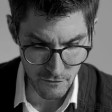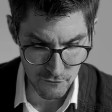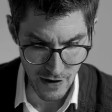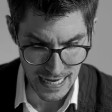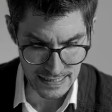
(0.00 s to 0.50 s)

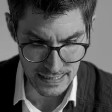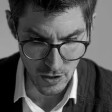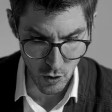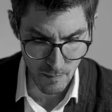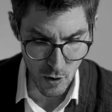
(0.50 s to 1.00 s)
faster,
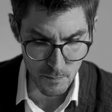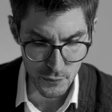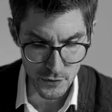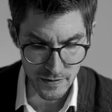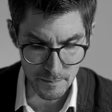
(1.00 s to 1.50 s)
or more
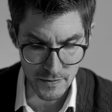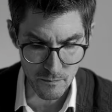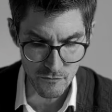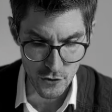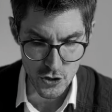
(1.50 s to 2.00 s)

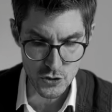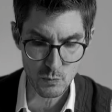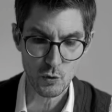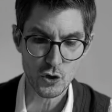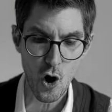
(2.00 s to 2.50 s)
premium version
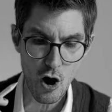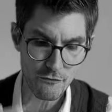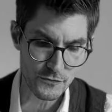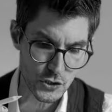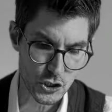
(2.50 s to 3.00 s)
would
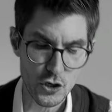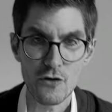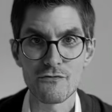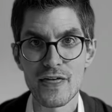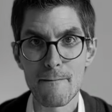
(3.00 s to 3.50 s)
often
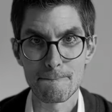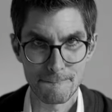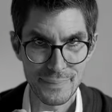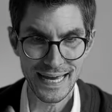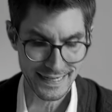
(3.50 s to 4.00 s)
serve
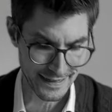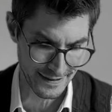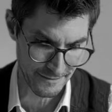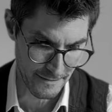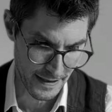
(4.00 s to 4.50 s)
them
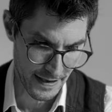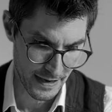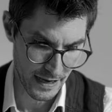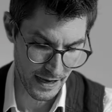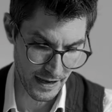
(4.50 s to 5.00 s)
better.
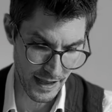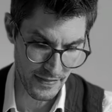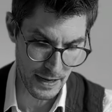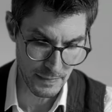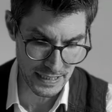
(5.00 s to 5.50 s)
And
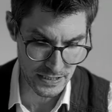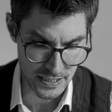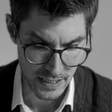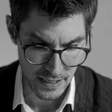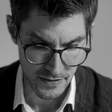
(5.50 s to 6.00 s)
that
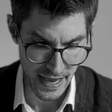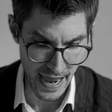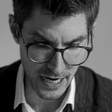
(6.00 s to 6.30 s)
means there's